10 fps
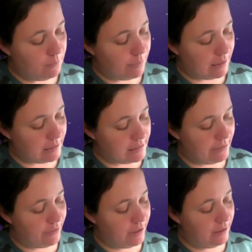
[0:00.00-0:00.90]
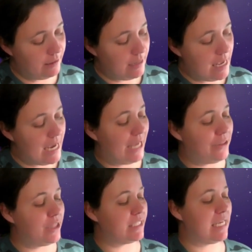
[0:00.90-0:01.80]
Plus 7. And
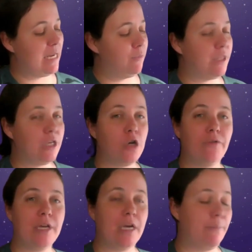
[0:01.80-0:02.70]
then the same thing over here.